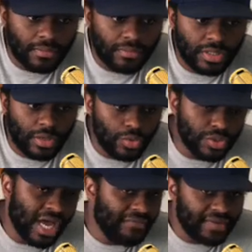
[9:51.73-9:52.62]
you know, whose
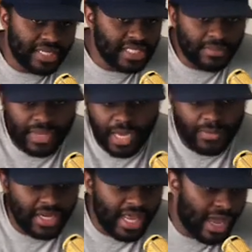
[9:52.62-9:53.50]
confidence can be up
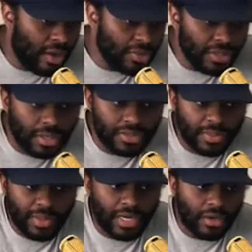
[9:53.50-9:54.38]
and down, you know,
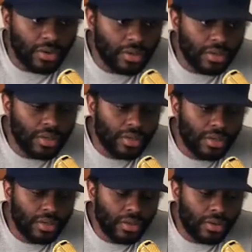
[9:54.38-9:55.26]
depending on
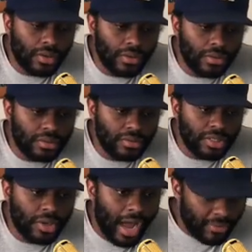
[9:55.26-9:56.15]
you
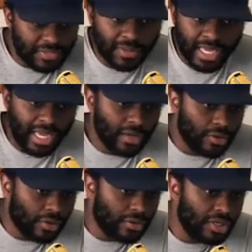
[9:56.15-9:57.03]
know, how he's playing,
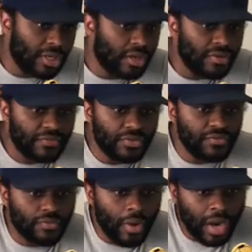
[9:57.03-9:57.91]
or, you know, if
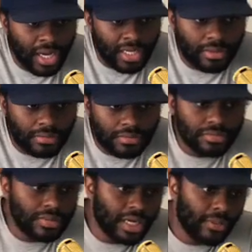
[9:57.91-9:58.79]
you've won
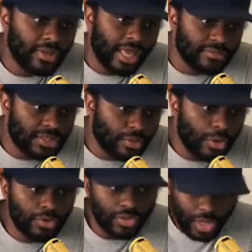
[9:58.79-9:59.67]
a couple games in a
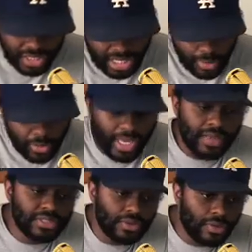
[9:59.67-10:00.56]
row. You lost a couple
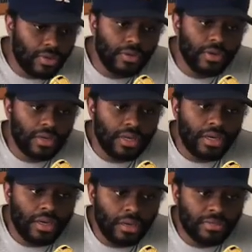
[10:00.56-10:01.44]
games in a row.
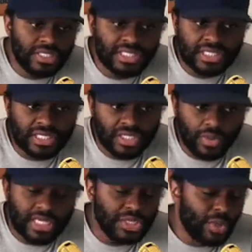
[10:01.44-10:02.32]
This is a
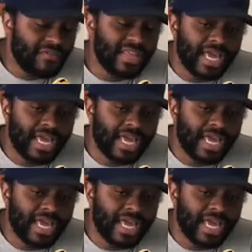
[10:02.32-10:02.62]
situation you have to